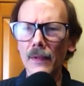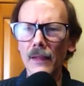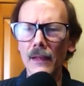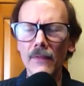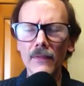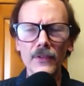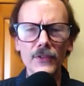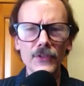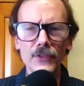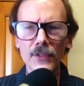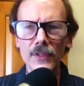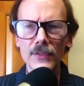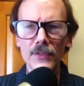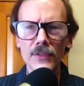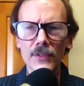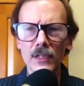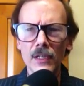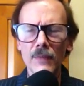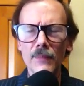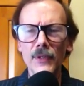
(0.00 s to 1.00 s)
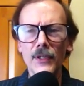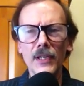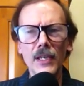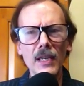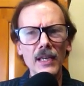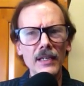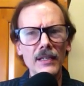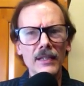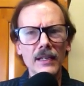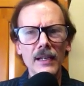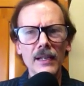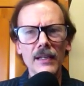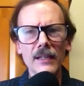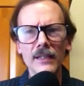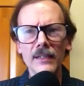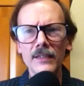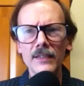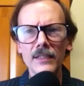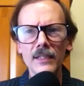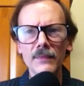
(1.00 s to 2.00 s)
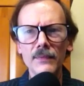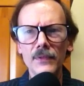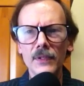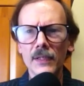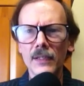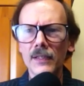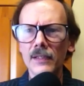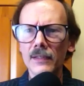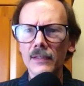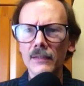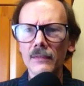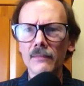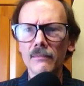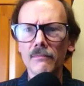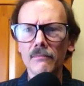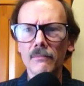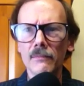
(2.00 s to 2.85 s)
Ever since McCain died, he seems like he's